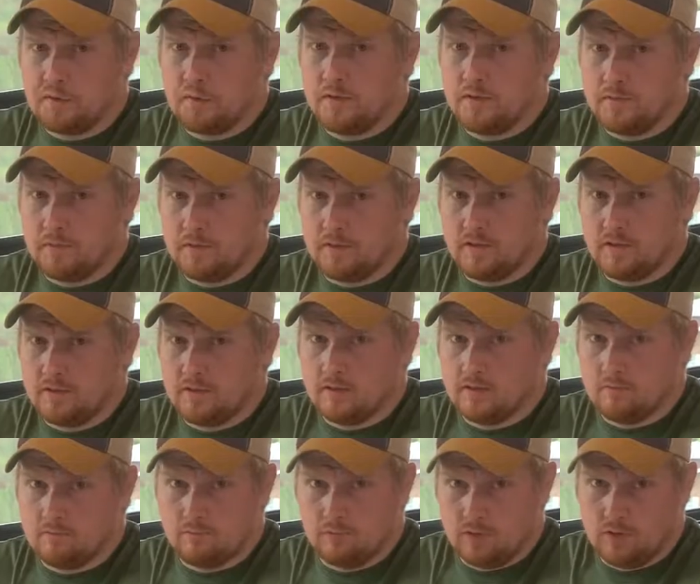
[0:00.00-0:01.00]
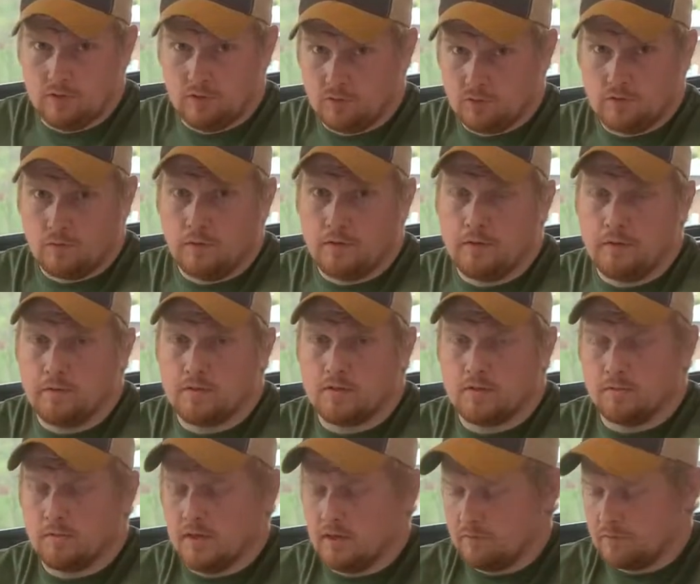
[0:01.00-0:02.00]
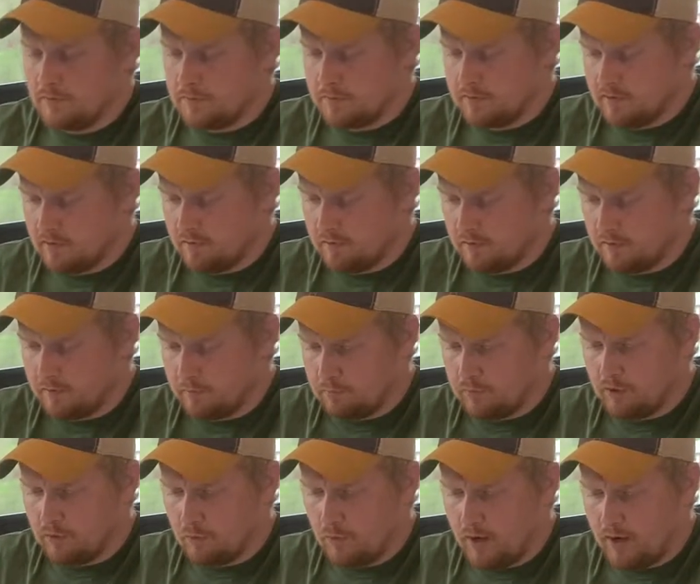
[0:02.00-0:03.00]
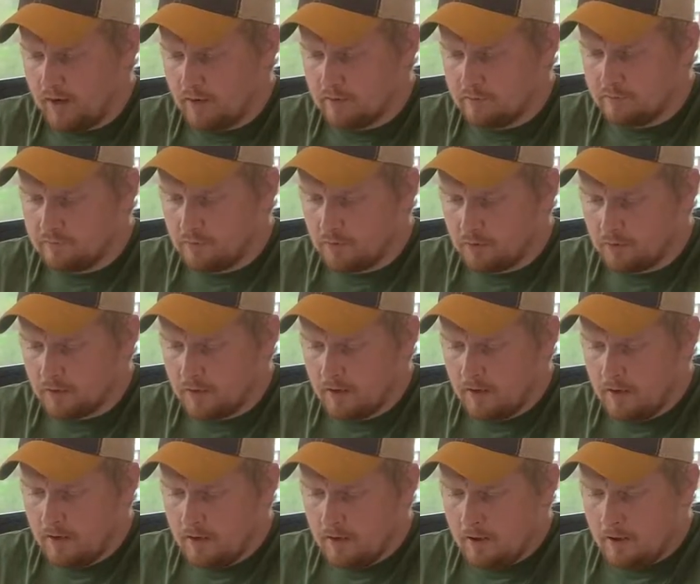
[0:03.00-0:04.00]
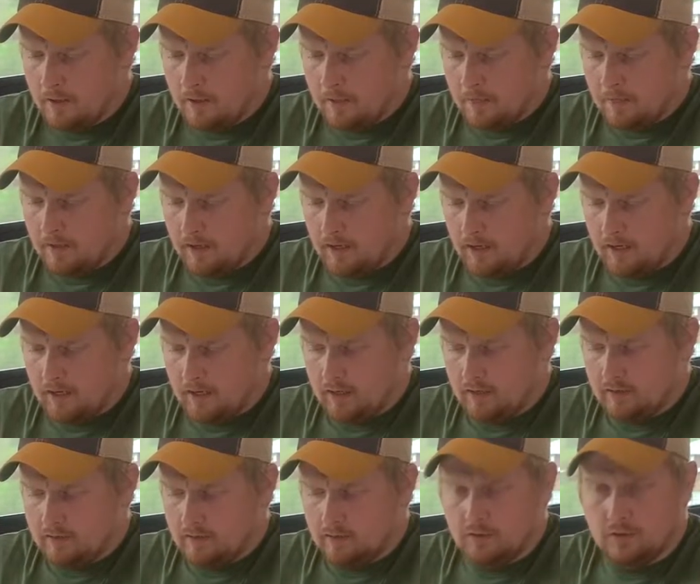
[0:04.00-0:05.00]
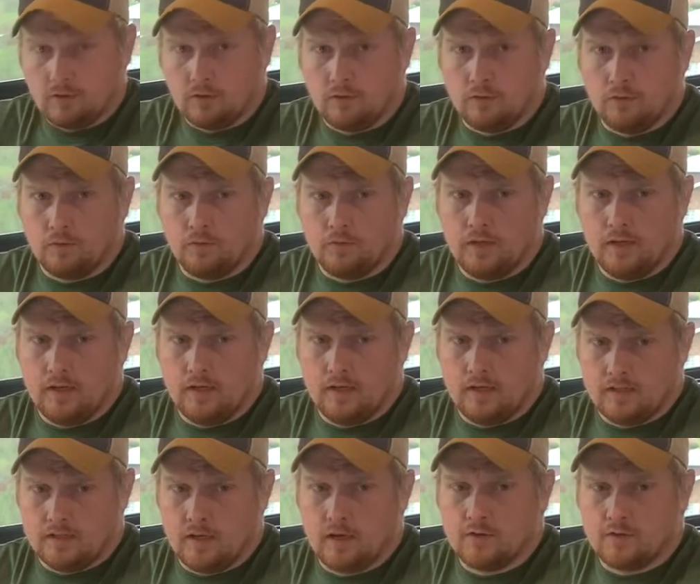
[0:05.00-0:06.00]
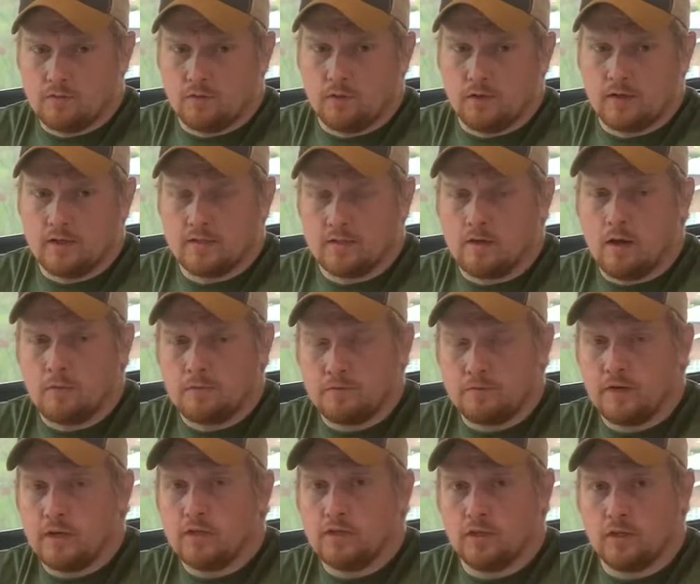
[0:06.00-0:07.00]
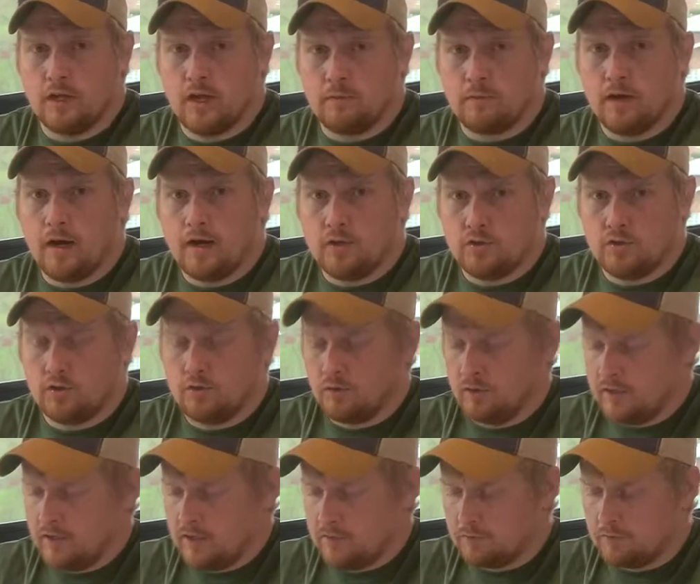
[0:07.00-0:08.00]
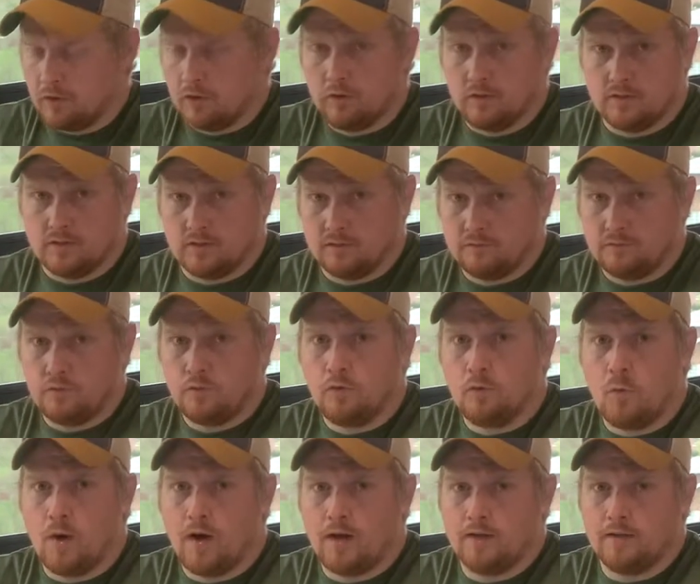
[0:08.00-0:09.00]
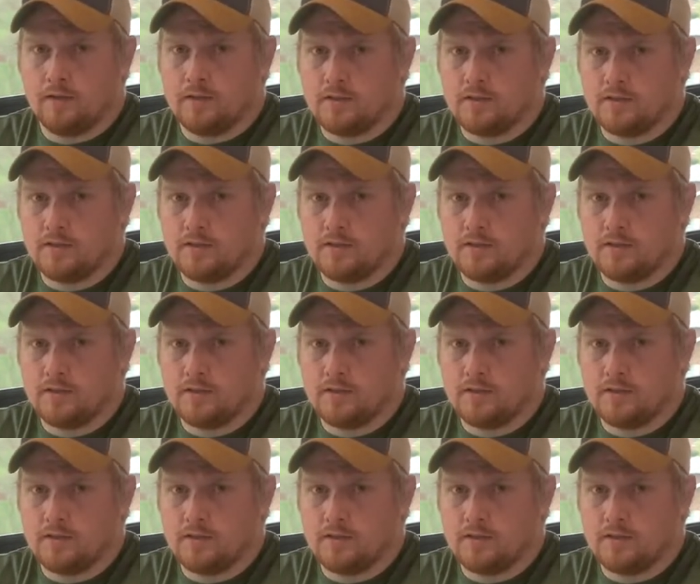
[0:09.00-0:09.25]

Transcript: ones, but we use the one that was specifically pre-wired for. And you know, it does work as an observation camera as you're going down the road. It's a full wireless